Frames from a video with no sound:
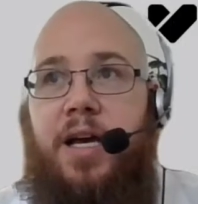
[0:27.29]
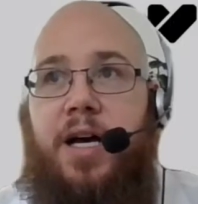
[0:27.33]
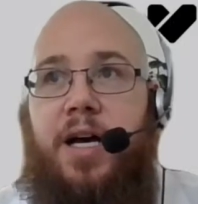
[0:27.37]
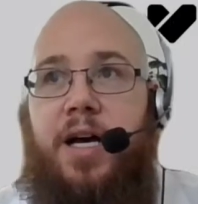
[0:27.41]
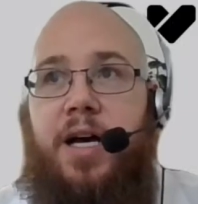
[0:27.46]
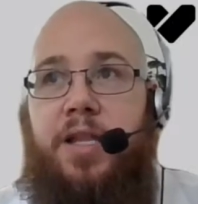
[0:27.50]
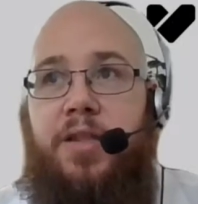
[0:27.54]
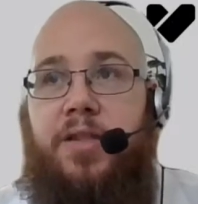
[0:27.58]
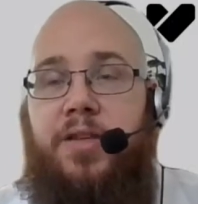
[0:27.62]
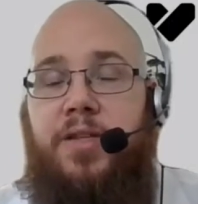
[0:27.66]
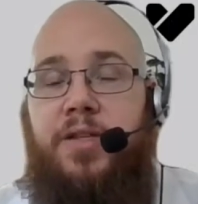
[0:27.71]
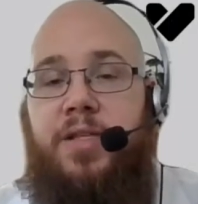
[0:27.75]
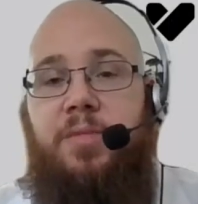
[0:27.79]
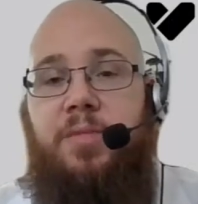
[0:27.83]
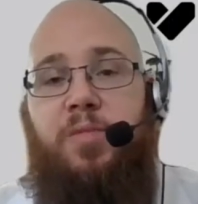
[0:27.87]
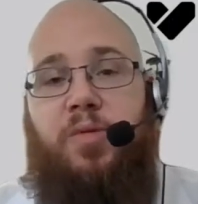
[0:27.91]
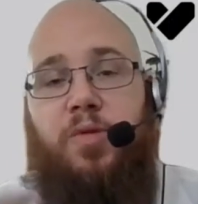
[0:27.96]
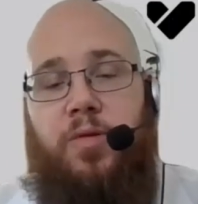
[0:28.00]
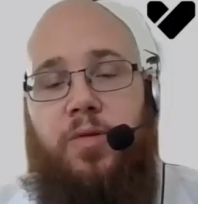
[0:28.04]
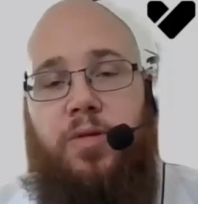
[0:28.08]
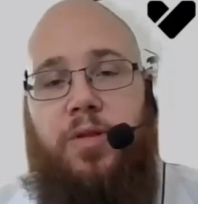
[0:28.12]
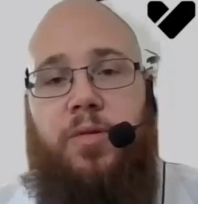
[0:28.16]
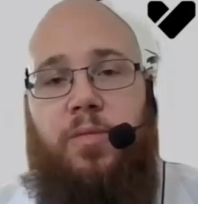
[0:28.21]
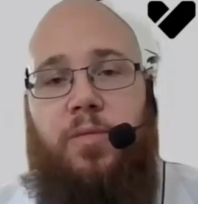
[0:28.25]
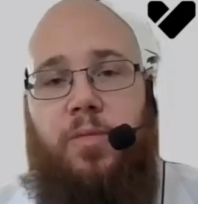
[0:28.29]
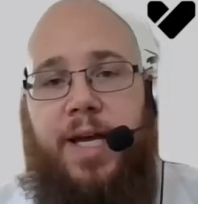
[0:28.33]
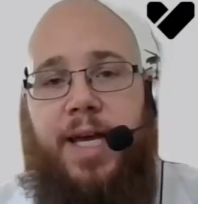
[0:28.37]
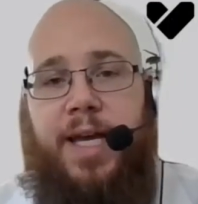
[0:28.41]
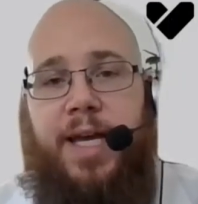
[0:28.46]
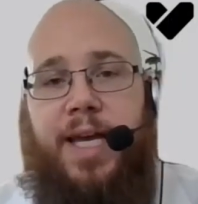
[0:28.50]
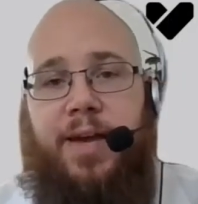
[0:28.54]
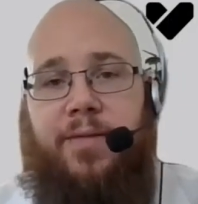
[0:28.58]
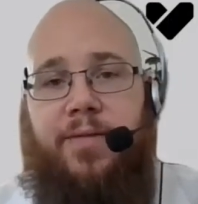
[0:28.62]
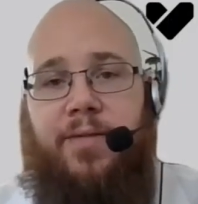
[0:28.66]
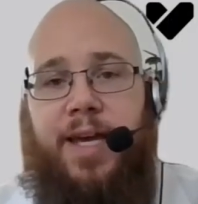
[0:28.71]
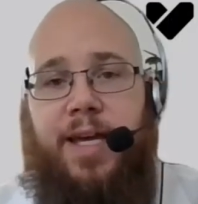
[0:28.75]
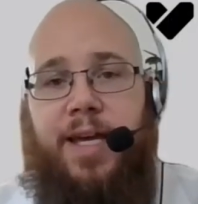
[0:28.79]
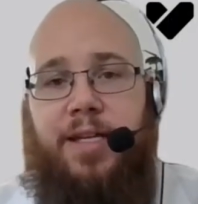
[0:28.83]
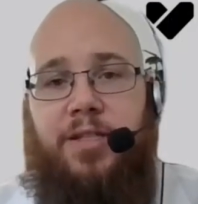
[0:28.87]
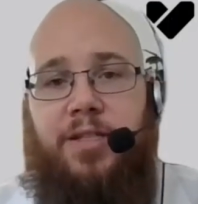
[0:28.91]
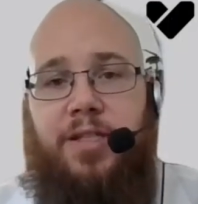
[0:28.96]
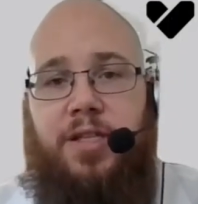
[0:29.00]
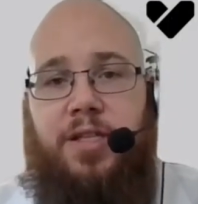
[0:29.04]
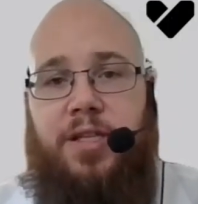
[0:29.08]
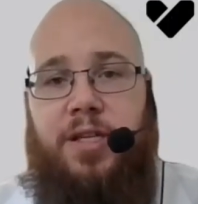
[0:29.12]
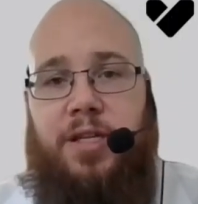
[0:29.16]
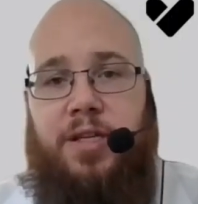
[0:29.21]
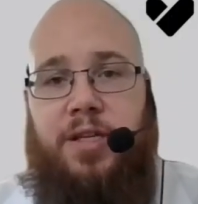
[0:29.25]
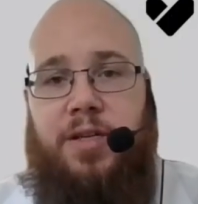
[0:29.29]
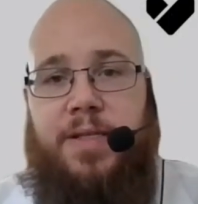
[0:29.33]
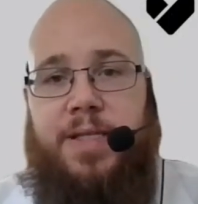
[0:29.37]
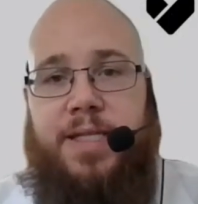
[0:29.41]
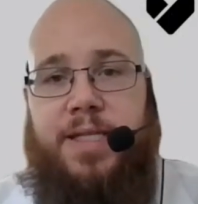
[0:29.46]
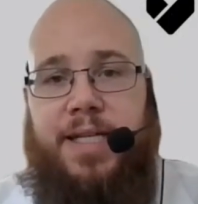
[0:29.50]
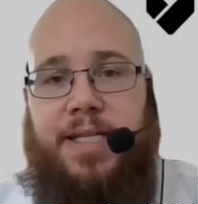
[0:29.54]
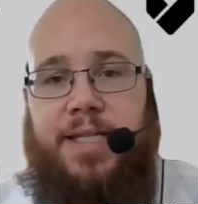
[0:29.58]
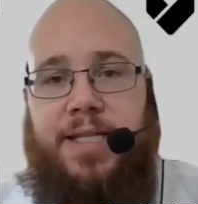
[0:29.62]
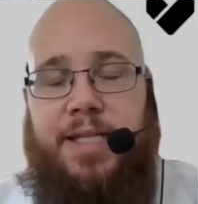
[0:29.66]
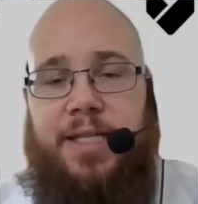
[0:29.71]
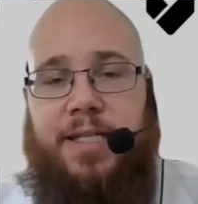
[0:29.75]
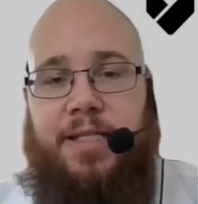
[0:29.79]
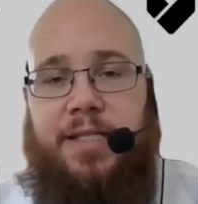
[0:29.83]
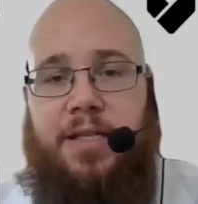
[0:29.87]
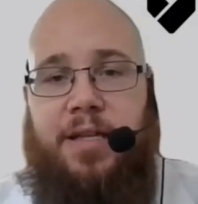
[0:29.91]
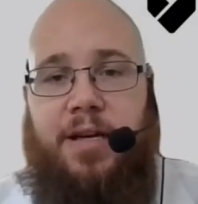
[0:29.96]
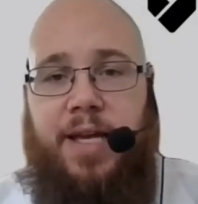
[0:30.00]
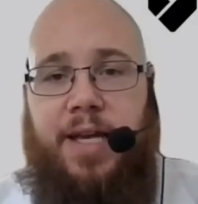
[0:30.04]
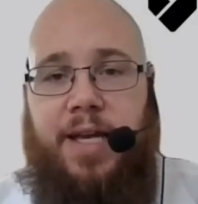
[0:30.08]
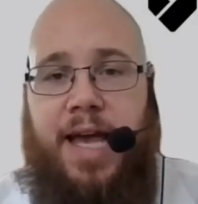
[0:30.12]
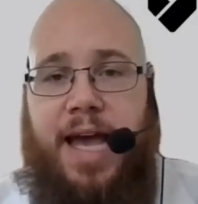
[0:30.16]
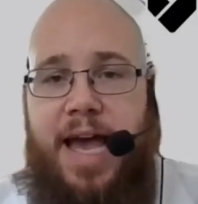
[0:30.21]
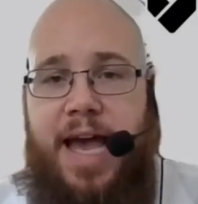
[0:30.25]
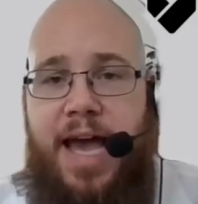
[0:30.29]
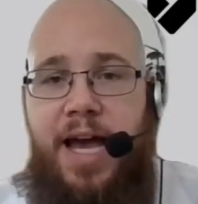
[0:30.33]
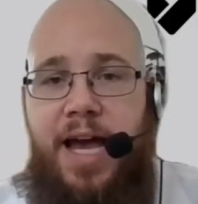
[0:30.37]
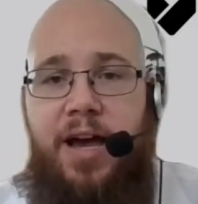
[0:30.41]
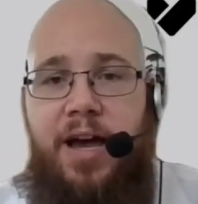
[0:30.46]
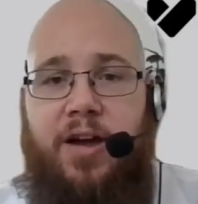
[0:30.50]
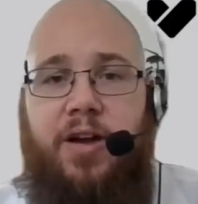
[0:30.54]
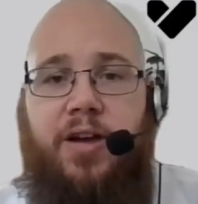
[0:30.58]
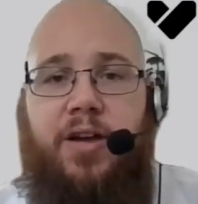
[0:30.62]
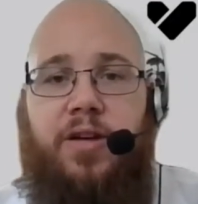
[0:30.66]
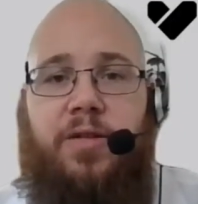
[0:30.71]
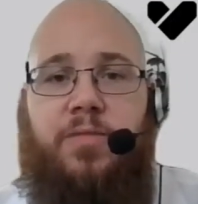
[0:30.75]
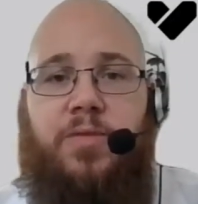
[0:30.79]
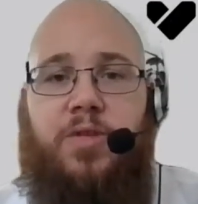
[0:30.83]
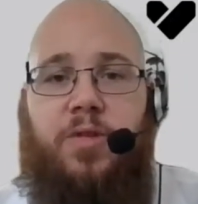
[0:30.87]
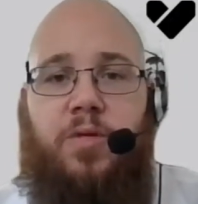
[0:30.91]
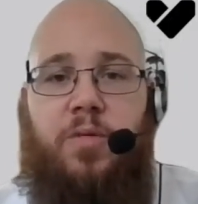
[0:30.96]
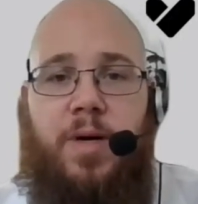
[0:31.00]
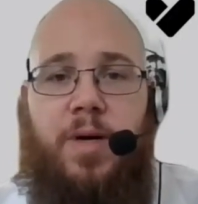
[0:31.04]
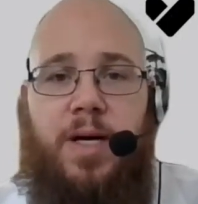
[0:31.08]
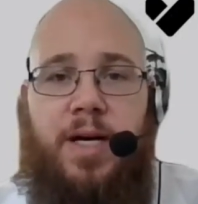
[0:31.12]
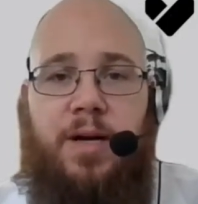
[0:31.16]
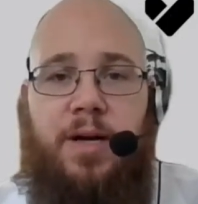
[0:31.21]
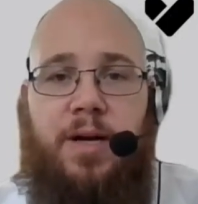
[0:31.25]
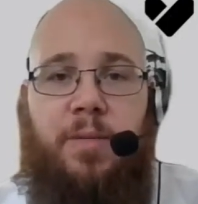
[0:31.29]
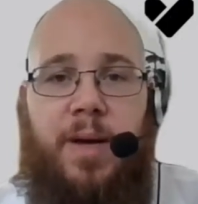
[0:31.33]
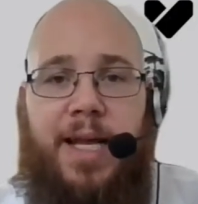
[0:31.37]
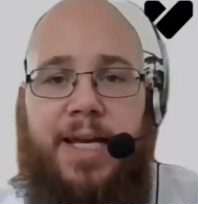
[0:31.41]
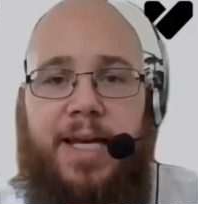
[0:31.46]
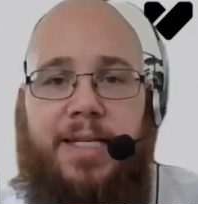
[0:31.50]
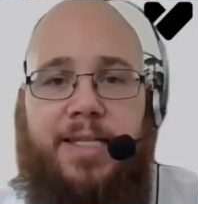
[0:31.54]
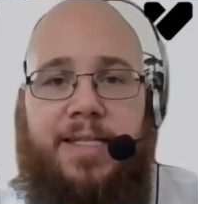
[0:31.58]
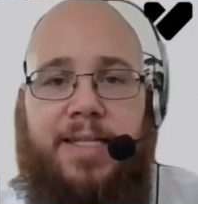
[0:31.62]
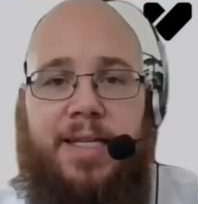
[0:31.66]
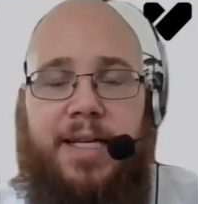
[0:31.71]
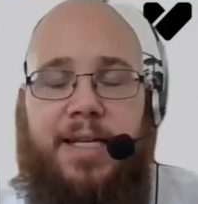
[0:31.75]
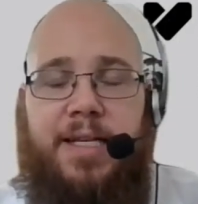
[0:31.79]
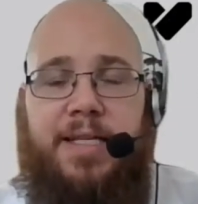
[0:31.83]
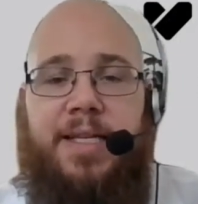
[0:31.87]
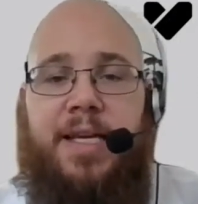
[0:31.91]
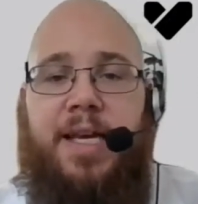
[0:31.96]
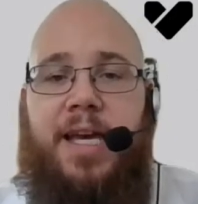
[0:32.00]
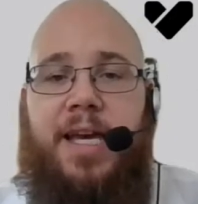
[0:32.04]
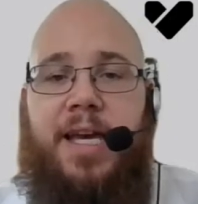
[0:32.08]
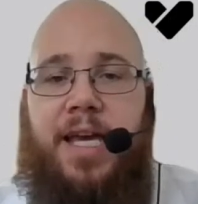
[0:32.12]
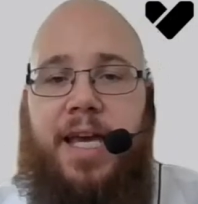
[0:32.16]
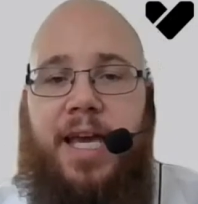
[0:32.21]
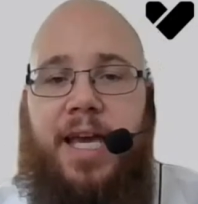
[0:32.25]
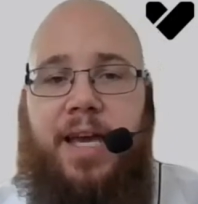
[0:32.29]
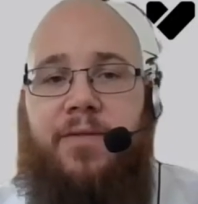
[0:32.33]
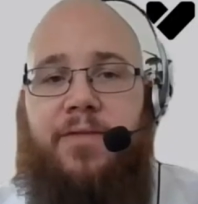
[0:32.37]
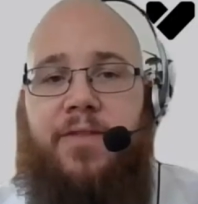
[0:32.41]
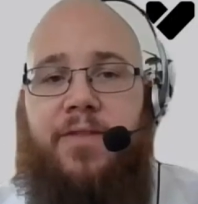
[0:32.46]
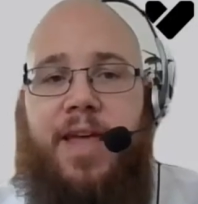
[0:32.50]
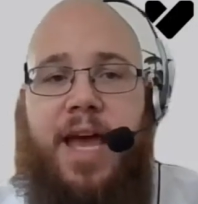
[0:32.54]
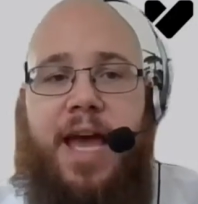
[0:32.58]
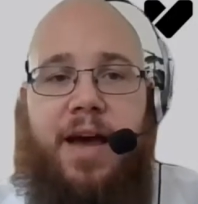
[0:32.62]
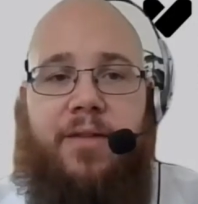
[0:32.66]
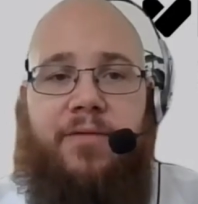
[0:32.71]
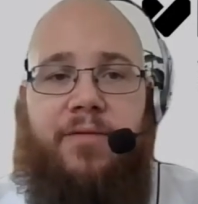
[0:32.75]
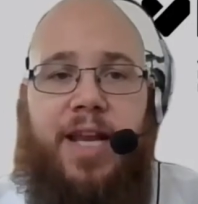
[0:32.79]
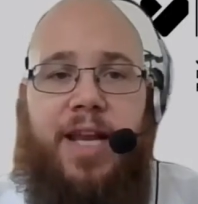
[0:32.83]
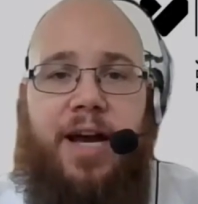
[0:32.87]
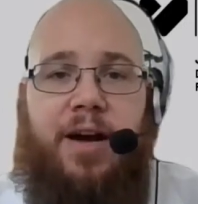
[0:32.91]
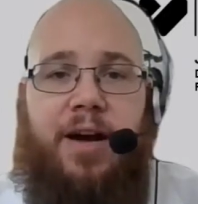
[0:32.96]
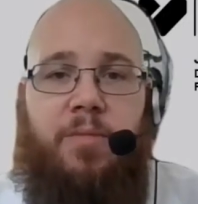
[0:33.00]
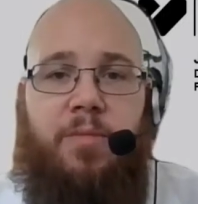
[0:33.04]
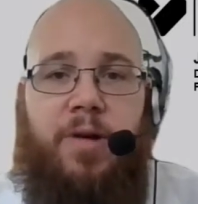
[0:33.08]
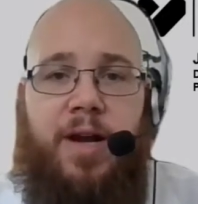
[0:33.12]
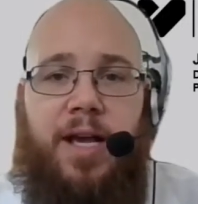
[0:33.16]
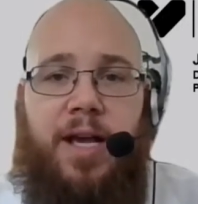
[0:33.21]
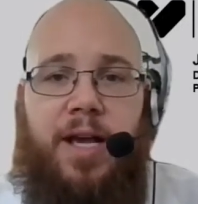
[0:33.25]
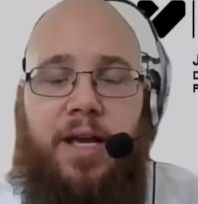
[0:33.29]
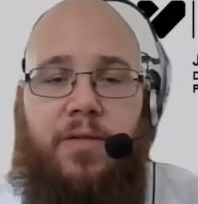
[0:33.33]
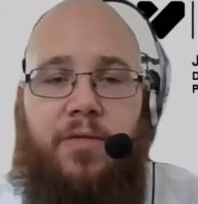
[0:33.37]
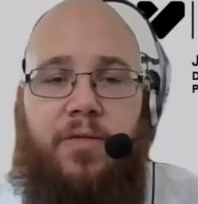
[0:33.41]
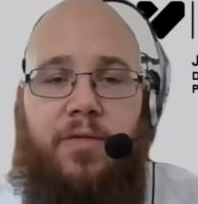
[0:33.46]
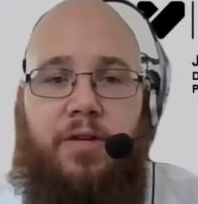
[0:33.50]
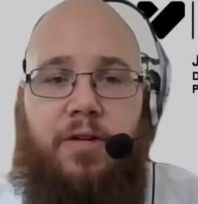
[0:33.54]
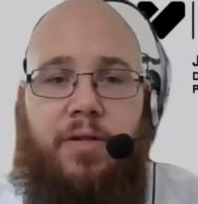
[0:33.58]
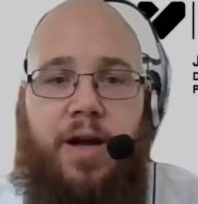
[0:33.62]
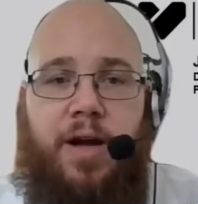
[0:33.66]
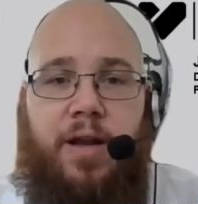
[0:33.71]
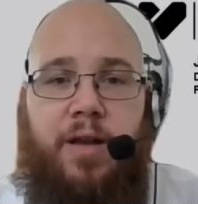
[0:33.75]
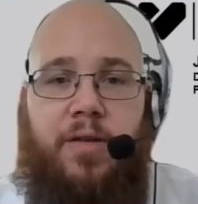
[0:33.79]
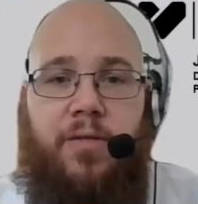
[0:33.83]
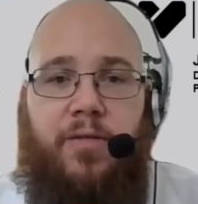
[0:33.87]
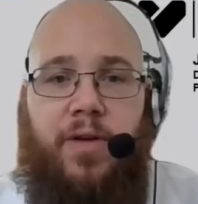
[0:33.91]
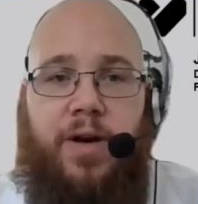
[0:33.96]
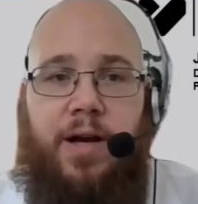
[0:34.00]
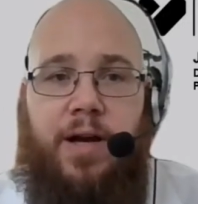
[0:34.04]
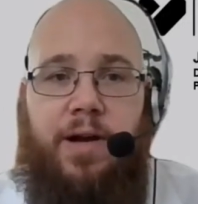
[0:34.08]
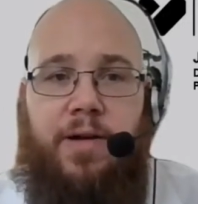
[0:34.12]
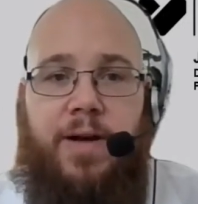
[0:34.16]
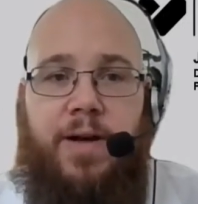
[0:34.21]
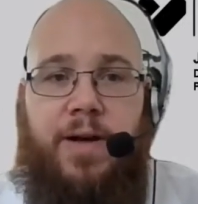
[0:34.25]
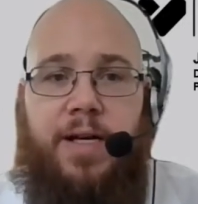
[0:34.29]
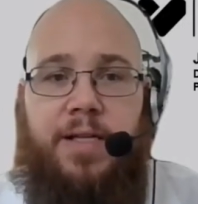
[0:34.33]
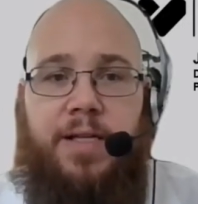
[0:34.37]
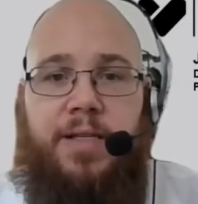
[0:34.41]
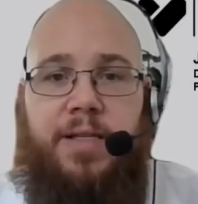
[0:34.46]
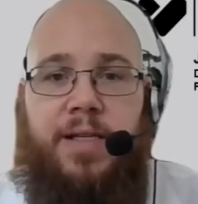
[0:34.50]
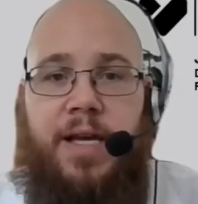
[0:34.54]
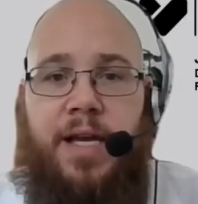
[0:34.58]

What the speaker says: the support that we're giving to settings like care homes or workplaces if they have an outbreak of coronavirus.